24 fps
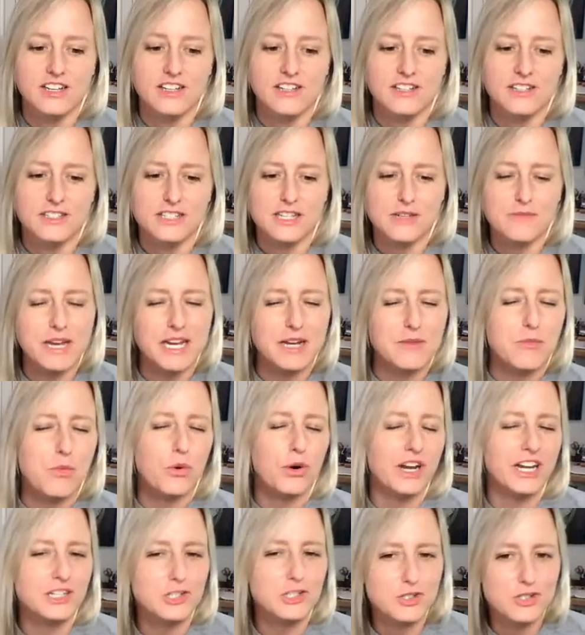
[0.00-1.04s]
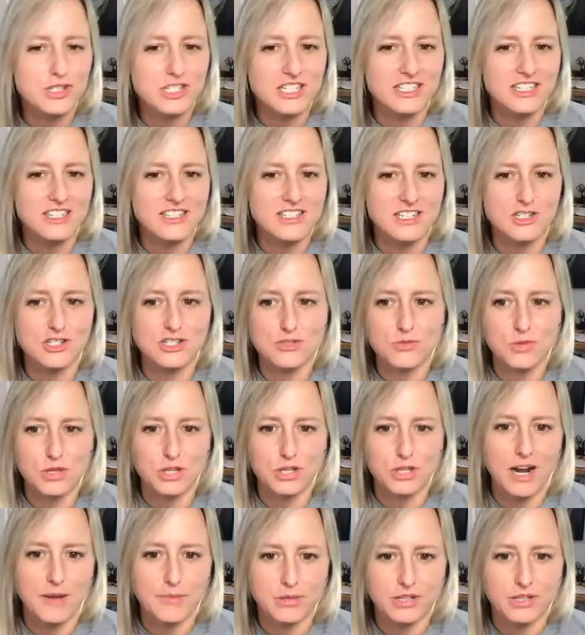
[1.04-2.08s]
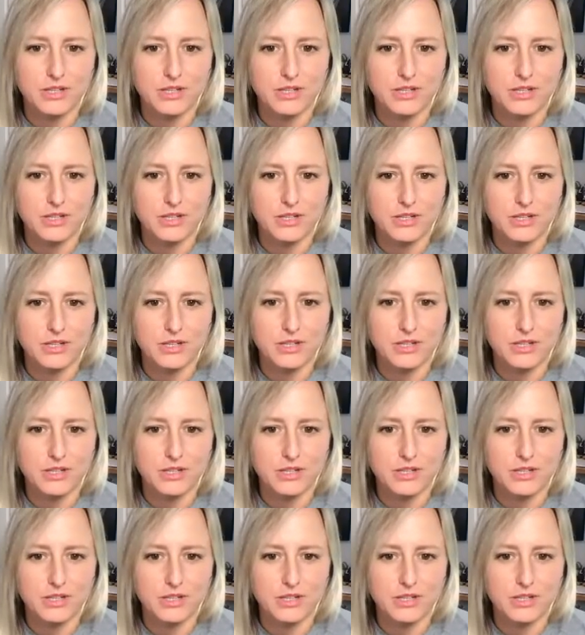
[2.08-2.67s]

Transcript: to make more interesting decisions with your applications.